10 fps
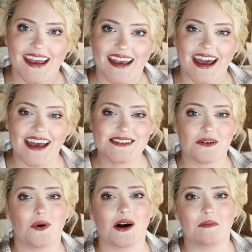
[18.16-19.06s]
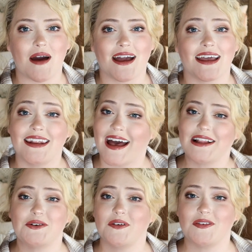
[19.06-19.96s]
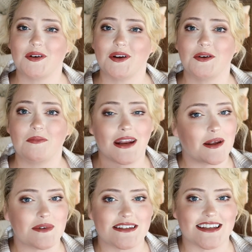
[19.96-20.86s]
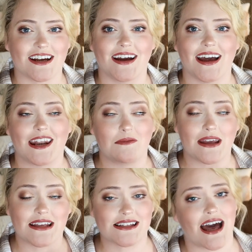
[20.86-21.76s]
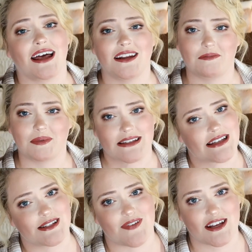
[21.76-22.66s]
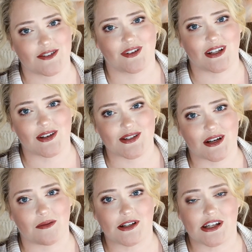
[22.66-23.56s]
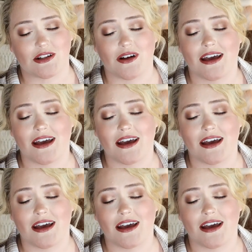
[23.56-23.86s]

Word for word: Hey guys, welcome back and hello if you are new. My name is Sarah and I make a ton of plus size fashion videos here on my channel.